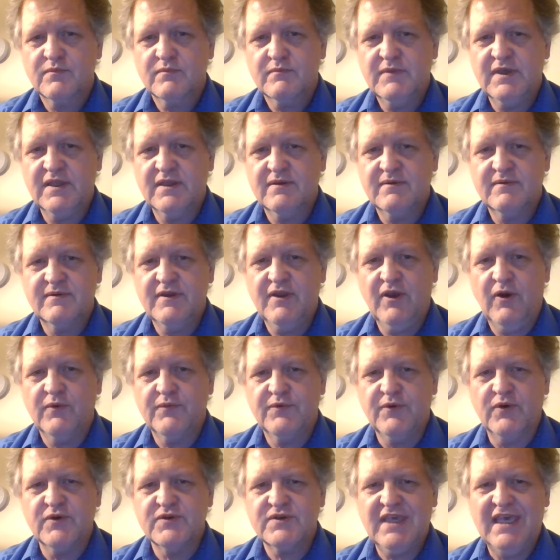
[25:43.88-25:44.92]
But no,
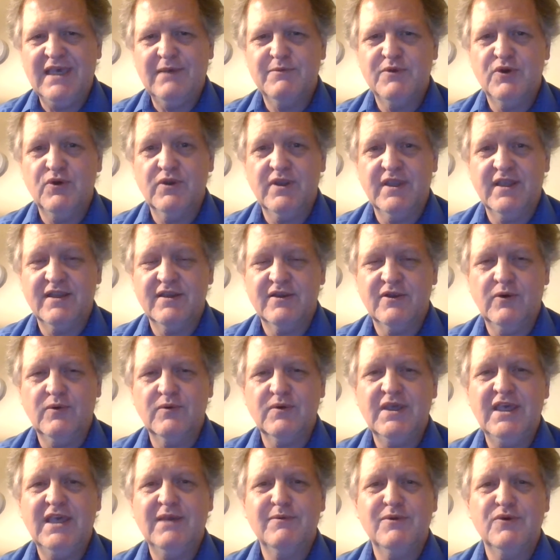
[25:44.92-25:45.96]
don't keep doing that. Don't
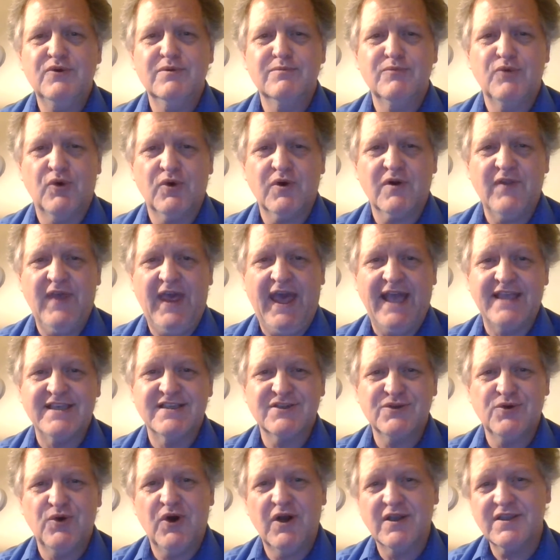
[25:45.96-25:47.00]
keep doing more of that.
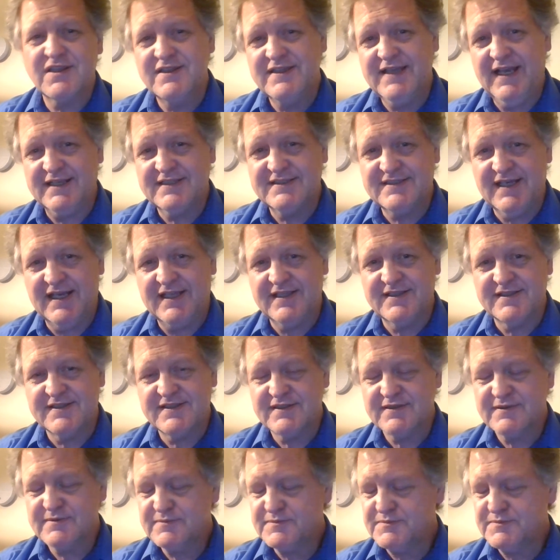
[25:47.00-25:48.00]
Just go on to the next sentence.